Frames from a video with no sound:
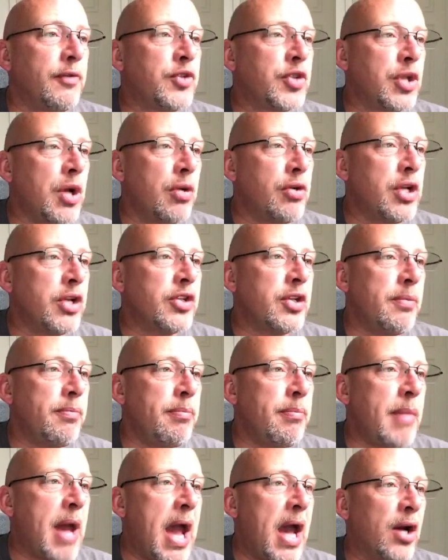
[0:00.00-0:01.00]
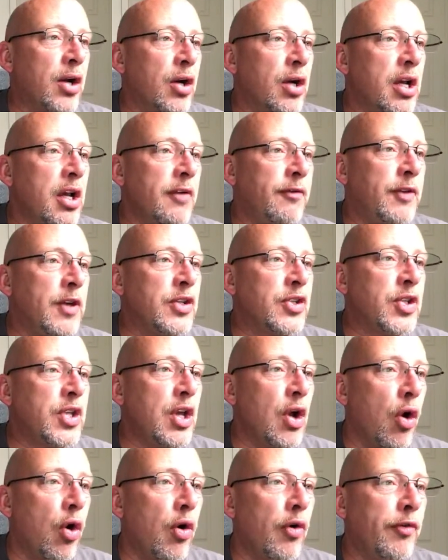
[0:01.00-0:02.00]
If so, does it matter if it's
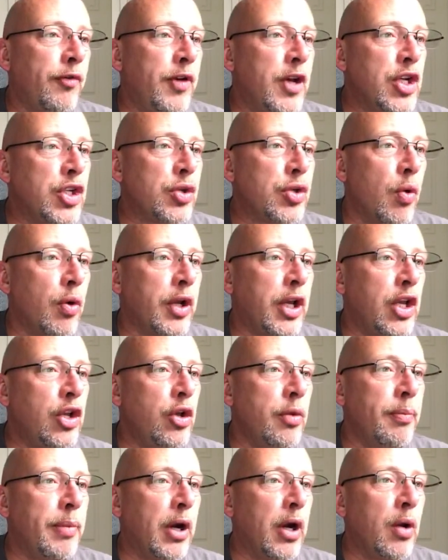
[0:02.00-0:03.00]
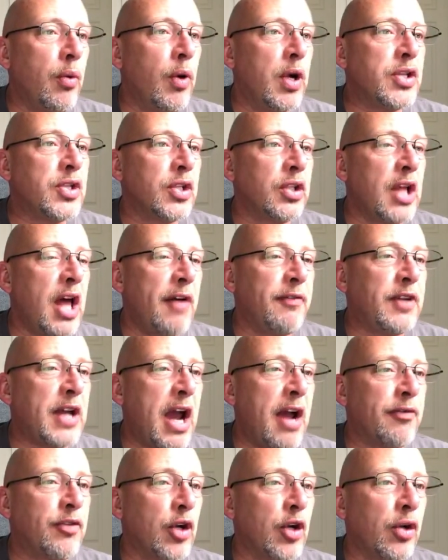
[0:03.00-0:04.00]
the whole fish or can you bury what's
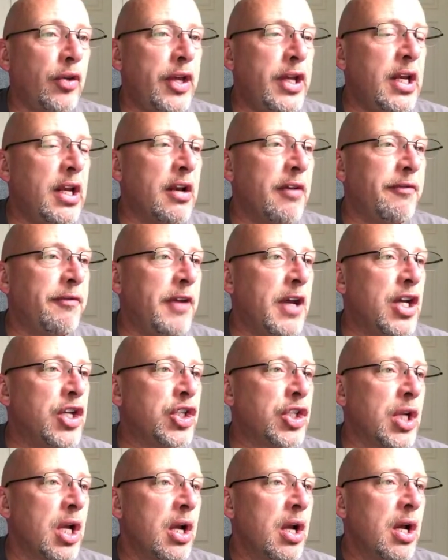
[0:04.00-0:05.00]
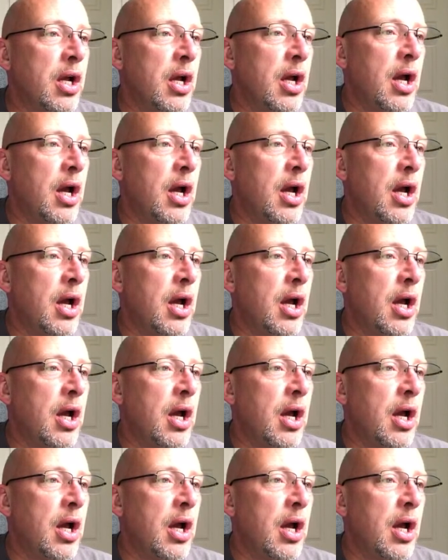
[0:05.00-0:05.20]
left after cleaning a fish?